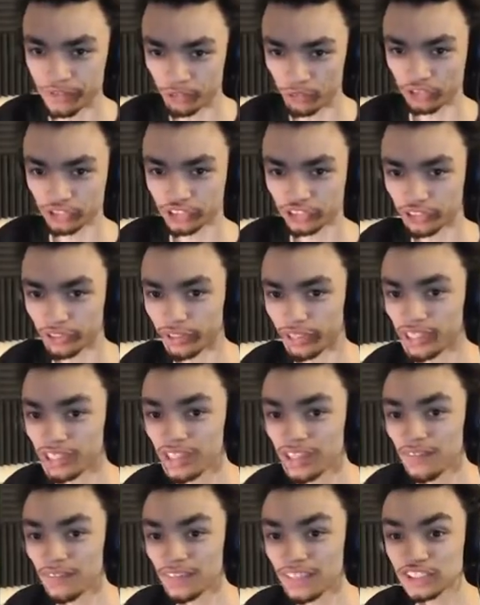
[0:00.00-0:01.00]
reduction.
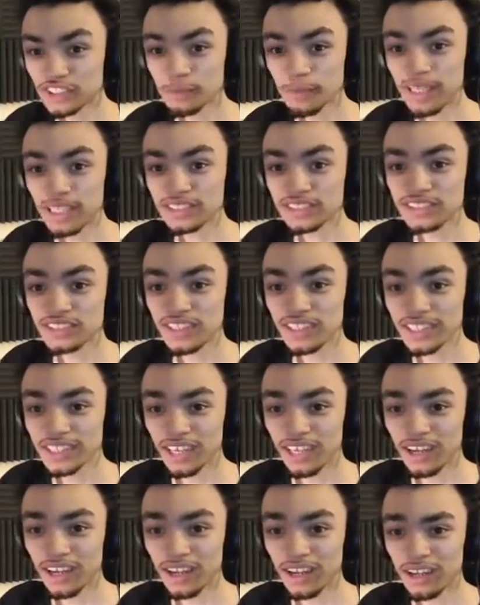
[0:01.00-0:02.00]
This makes the
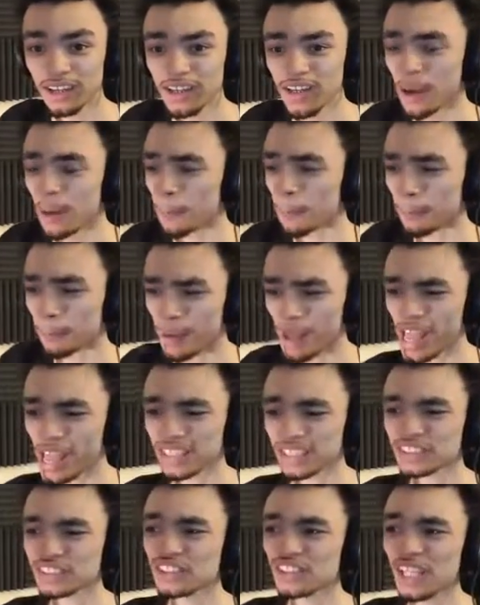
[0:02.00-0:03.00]
car
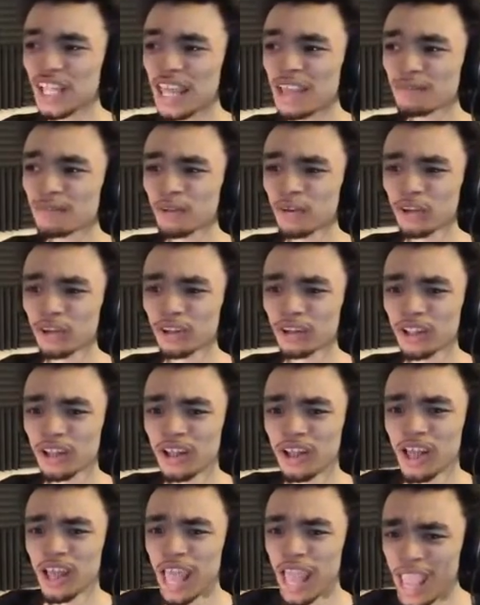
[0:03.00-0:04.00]
max
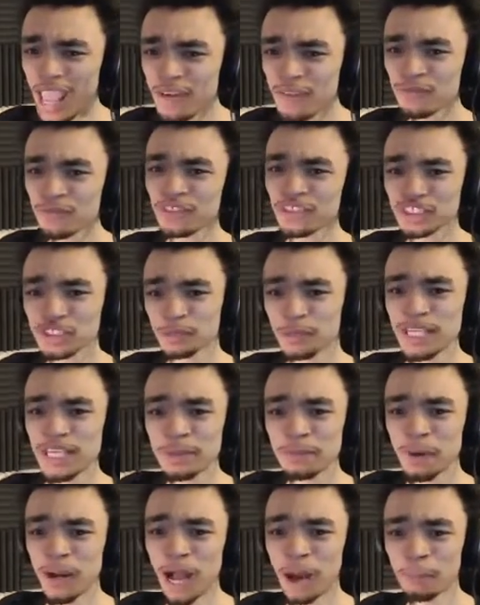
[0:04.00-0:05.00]
level. Every
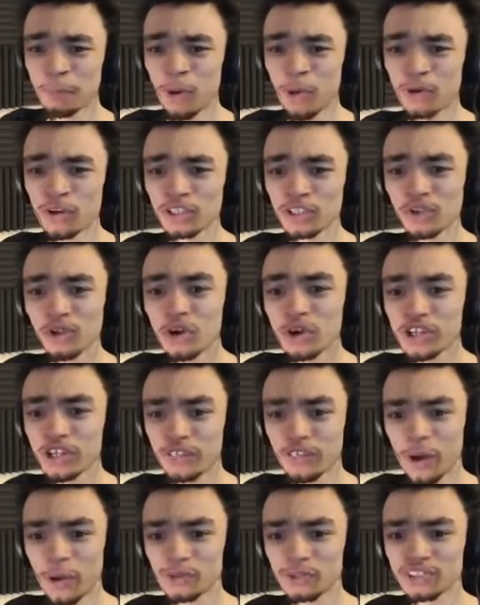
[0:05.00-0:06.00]
speed part bonus. Look
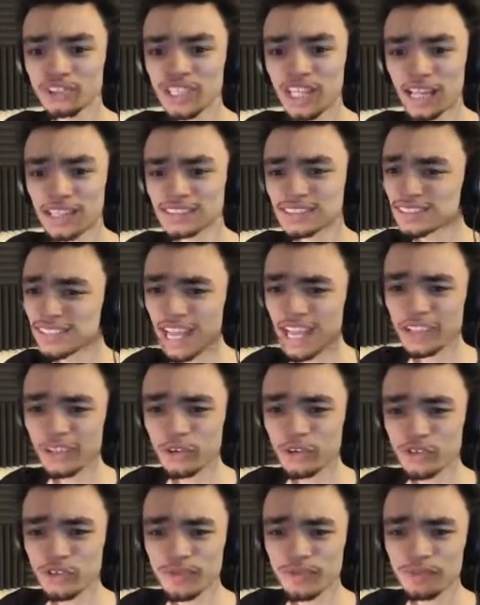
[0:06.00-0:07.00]
at those stats.
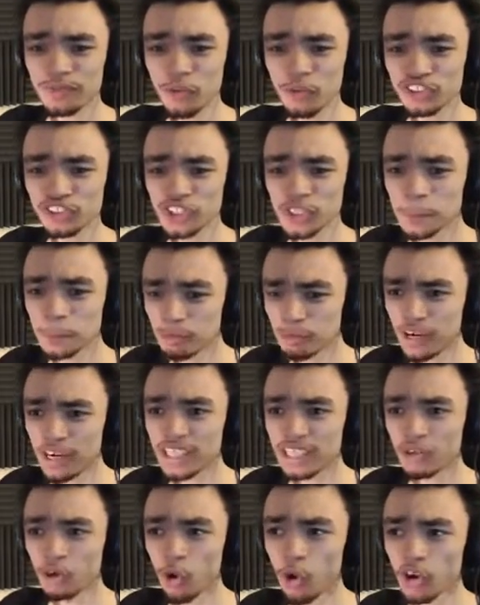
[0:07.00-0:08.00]
940
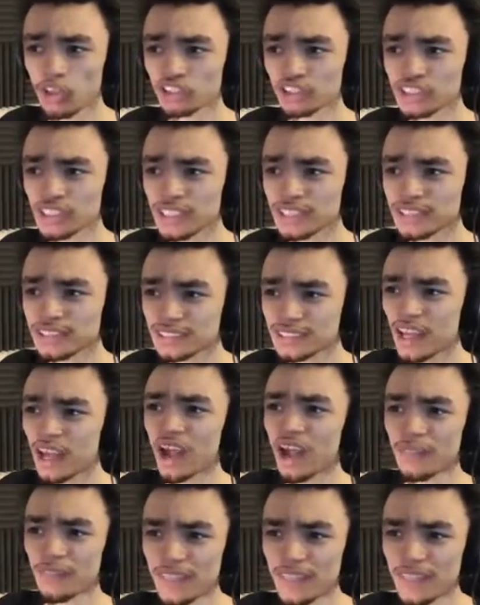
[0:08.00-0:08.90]
brake horses.